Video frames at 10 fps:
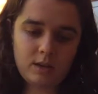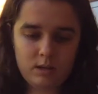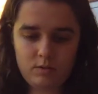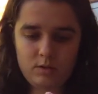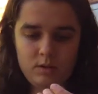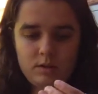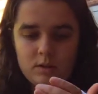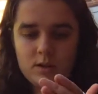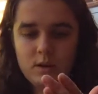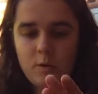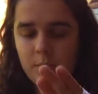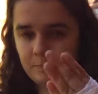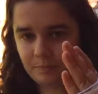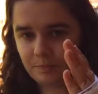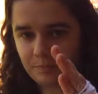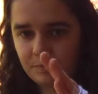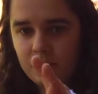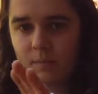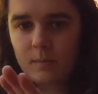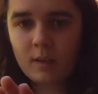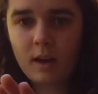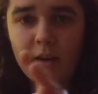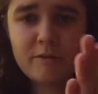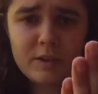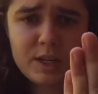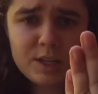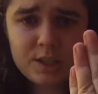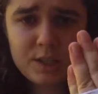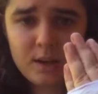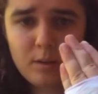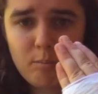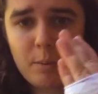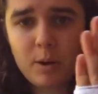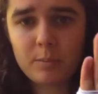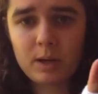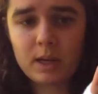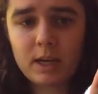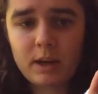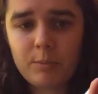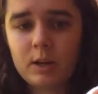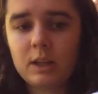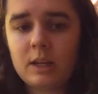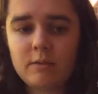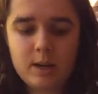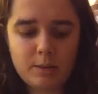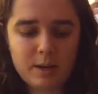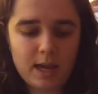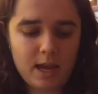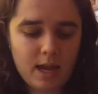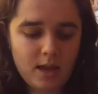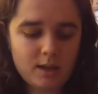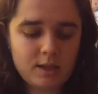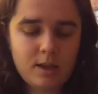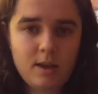goes. So I finished my pumpkin. Now I'm going to leave it on my hand.